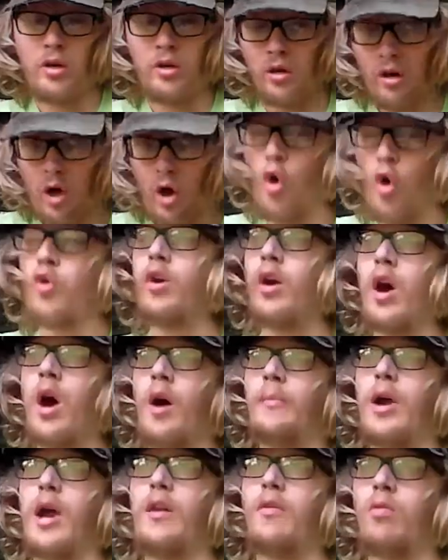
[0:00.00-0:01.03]
choke
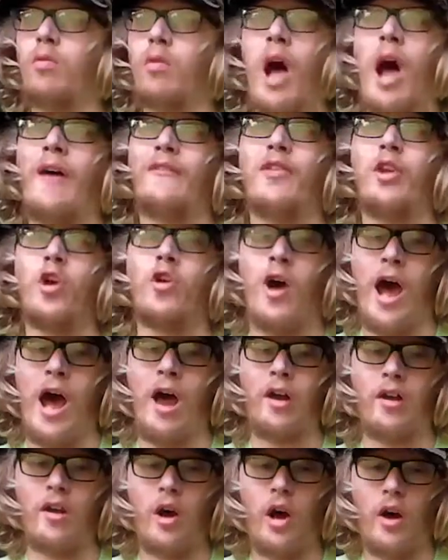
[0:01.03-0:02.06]
up and laugh your
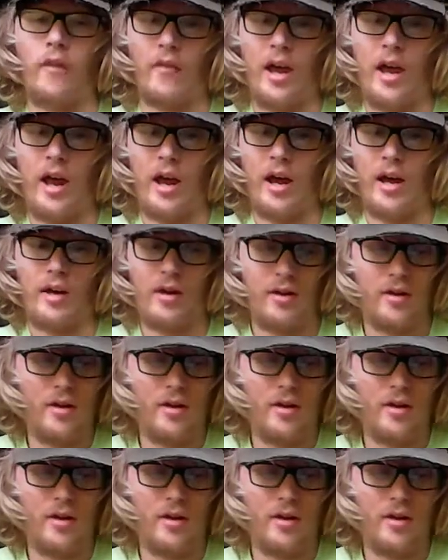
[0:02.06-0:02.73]
ass off at,